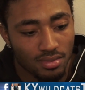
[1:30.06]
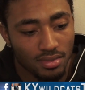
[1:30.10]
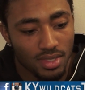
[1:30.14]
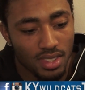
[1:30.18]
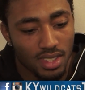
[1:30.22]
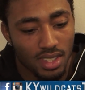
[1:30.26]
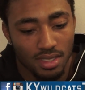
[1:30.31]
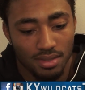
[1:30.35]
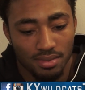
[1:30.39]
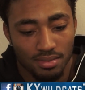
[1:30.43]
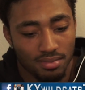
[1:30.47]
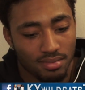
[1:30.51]
As
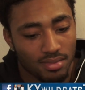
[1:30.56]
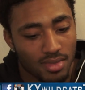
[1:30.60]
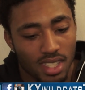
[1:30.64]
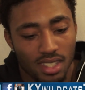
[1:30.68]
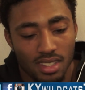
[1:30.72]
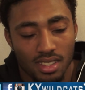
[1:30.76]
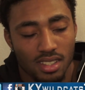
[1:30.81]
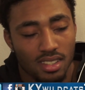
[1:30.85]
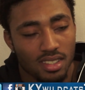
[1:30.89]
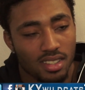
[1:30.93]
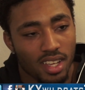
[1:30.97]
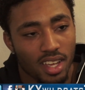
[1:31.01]
just,
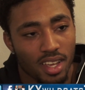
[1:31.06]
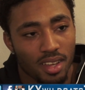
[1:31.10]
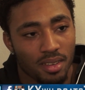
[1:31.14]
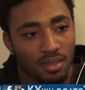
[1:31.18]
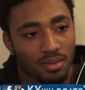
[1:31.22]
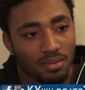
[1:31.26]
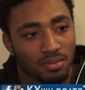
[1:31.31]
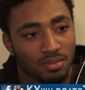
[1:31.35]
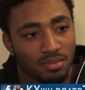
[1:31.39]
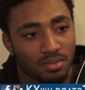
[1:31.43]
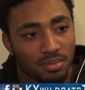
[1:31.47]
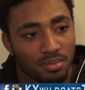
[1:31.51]
just the same.
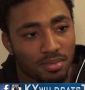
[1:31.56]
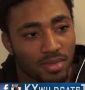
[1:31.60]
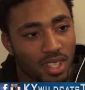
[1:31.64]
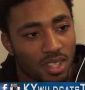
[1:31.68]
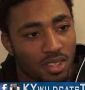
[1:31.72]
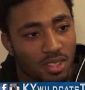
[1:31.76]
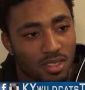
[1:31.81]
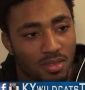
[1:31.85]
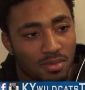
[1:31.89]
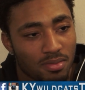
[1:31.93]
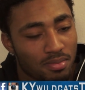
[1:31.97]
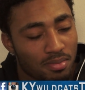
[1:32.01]
Like it
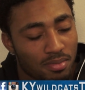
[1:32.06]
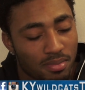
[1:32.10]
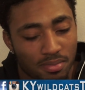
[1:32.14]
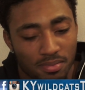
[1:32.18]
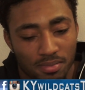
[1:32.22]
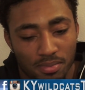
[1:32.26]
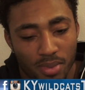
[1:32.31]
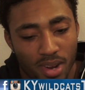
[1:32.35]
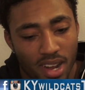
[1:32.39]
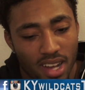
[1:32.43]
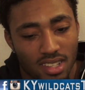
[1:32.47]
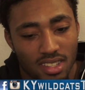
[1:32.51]
was
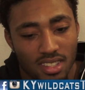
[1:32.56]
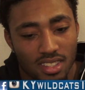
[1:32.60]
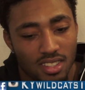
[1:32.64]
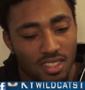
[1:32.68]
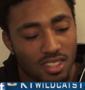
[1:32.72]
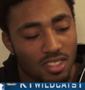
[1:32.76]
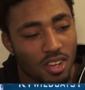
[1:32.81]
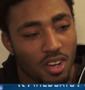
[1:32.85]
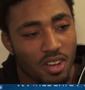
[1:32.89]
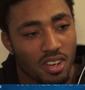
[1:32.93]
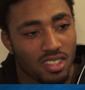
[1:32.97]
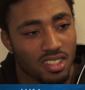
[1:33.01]
practice
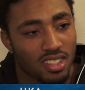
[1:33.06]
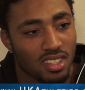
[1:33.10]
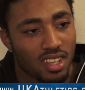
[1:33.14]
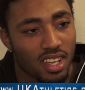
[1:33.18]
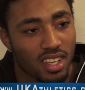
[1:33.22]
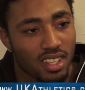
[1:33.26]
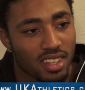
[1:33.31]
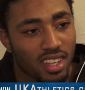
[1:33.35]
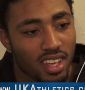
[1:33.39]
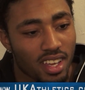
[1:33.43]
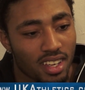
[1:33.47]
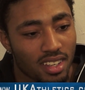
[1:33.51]
is always
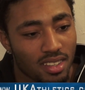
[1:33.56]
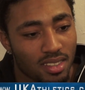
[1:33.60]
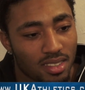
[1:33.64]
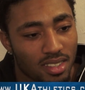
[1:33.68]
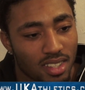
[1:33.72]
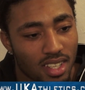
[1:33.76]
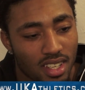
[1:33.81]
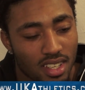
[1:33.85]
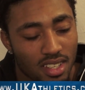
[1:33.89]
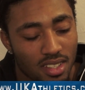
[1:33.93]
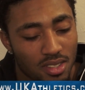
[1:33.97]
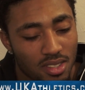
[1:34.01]
like that.
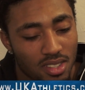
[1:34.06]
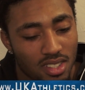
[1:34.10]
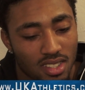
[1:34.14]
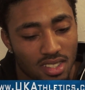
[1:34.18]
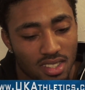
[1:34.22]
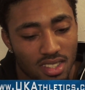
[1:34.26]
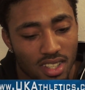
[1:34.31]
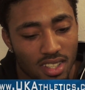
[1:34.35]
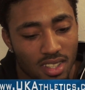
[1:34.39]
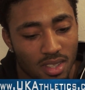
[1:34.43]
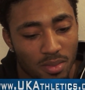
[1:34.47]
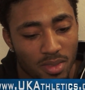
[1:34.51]
Uh, it was
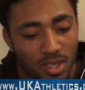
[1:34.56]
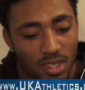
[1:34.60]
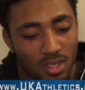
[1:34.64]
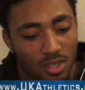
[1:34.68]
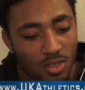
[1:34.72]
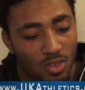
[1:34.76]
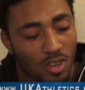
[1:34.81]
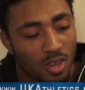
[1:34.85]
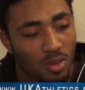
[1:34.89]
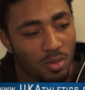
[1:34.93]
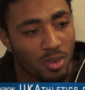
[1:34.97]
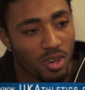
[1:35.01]
just nothing but a
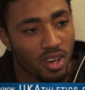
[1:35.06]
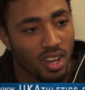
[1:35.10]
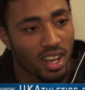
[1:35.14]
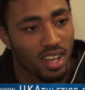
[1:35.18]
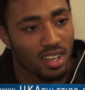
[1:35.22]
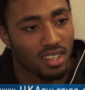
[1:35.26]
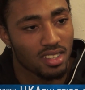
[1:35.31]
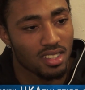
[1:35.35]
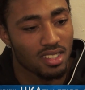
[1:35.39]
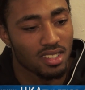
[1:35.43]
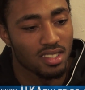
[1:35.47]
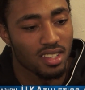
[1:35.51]
scoreboard
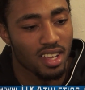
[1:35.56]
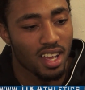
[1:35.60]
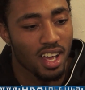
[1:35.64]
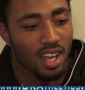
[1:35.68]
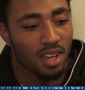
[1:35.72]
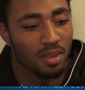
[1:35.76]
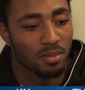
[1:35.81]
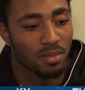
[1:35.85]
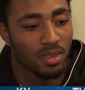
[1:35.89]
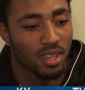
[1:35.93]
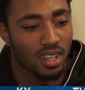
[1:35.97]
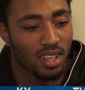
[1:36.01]
at it this
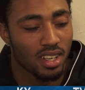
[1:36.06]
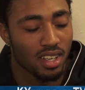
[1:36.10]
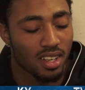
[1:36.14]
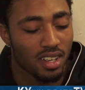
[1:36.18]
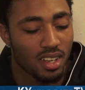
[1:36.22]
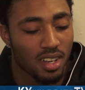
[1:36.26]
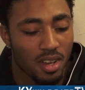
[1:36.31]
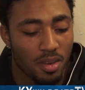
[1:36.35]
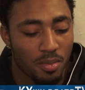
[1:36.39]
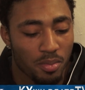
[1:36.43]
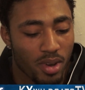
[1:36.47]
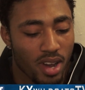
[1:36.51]
time. Uh,
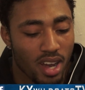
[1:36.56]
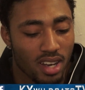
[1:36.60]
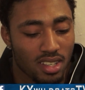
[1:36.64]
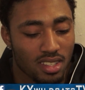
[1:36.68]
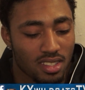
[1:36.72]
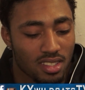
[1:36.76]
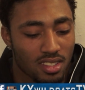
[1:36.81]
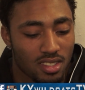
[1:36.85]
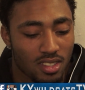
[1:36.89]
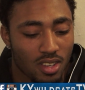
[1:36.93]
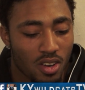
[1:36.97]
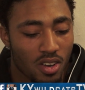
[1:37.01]

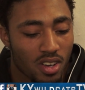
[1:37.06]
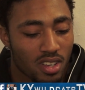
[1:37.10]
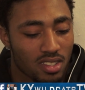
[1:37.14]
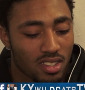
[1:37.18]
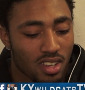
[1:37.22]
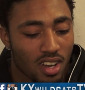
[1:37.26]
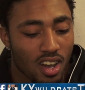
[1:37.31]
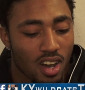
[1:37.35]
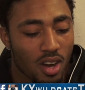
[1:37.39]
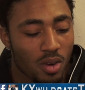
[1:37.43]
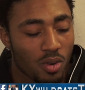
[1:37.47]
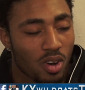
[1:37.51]
practice is always
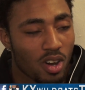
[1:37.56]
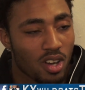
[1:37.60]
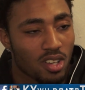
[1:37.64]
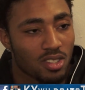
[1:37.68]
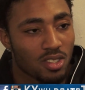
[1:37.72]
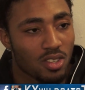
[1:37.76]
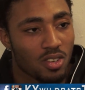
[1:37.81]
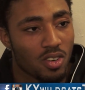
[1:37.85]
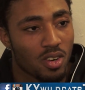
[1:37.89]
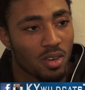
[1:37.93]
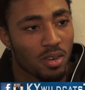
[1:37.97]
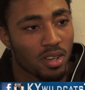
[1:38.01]
hard, We're always
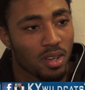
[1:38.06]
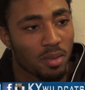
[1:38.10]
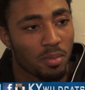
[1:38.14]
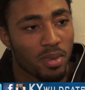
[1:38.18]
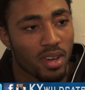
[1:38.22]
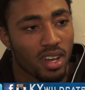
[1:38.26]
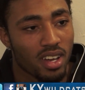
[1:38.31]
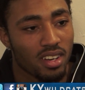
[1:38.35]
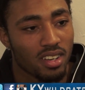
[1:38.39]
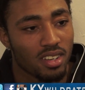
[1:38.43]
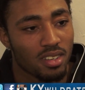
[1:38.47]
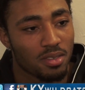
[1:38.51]
going
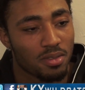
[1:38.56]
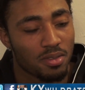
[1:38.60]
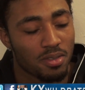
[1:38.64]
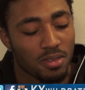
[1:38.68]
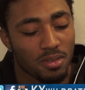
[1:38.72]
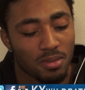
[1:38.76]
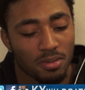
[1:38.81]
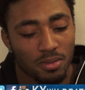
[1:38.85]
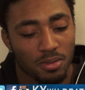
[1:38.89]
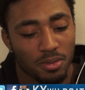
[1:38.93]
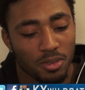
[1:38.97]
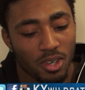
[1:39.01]
competitive,
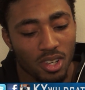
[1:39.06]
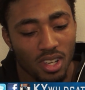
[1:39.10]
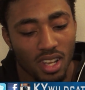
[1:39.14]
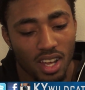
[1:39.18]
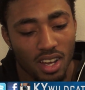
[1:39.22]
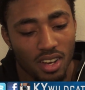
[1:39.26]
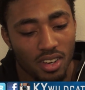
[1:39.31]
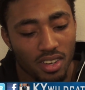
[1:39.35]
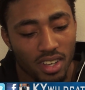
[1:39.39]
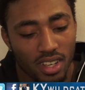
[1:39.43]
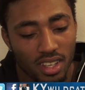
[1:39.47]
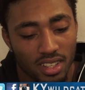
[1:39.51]
full
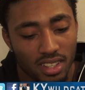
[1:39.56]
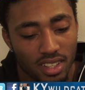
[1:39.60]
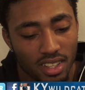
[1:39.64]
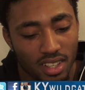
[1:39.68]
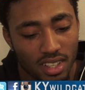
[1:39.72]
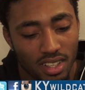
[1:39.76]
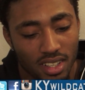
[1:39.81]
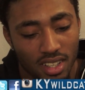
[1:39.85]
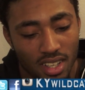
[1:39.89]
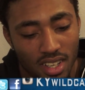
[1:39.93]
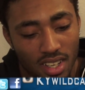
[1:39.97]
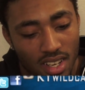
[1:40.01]
out, and
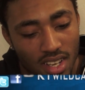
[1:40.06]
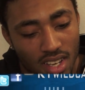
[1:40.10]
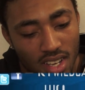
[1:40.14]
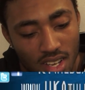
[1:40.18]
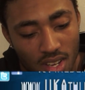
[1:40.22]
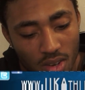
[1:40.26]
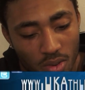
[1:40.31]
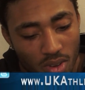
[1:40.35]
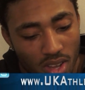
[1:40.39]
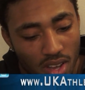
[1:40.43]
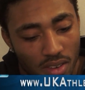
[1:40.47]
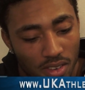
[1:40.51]
uh,
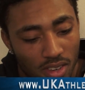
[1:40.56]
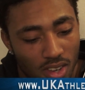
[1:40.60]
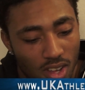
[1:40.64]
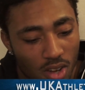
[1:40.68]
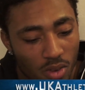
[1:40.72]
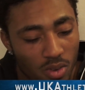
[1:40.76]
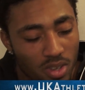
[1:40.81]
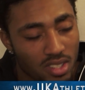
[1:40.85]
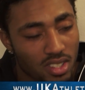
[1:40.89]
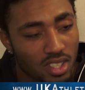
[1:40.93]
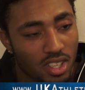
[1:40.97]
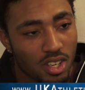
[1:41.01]
we have a
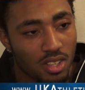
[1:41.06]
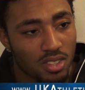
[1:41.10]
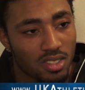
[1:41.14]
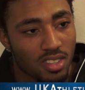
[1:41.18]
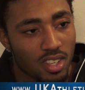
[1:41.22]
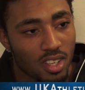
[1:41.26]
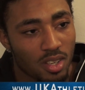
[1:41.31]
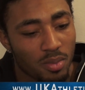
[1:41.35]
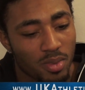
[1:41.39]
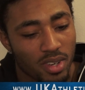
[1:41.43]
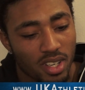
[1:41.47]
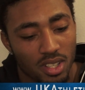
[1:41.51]
long ways to go
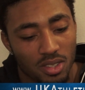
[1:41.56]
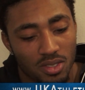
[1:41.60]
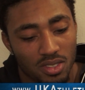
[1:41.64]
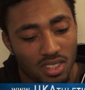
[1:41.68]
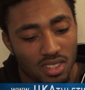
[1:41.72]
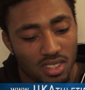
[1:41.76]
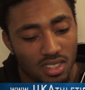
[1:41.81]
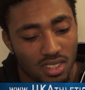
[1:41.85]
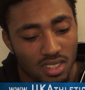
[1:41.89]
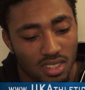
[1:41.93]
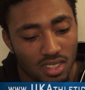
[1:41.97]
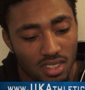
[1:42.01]
still. But it was
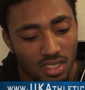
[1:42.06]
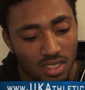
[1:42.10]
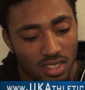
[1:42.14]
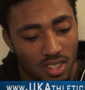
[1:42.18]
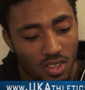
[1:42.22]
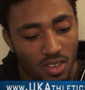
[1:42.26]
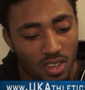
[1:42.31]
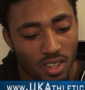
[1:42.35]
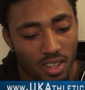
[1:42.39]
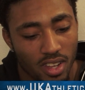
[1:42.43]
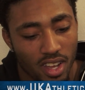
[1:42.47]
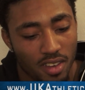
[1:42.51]
just
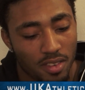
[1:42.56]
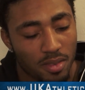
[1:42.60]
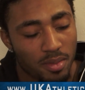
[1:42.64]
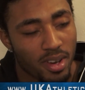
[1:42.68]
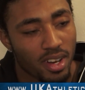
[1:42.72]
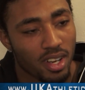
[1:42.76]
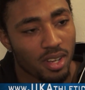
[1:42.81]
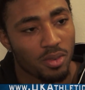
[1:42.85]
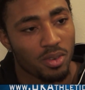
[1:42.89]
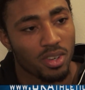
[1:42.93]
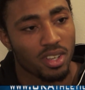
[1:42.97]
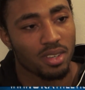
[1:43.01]
showing
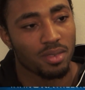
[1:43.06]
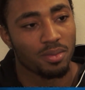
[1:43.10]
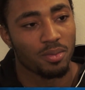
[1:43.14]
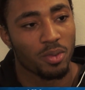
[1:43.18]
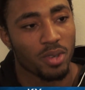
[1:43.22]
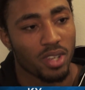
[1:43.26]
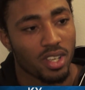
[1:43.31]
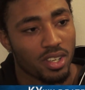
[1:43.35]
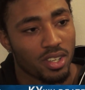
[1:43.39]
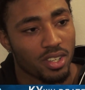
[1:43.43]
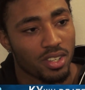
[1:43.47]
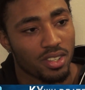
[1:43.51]
everybody what
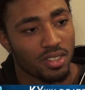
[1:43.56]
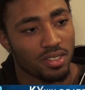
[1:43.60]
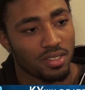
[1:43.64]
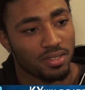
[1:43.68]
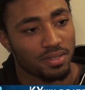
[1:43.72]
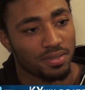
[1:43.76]
we can do.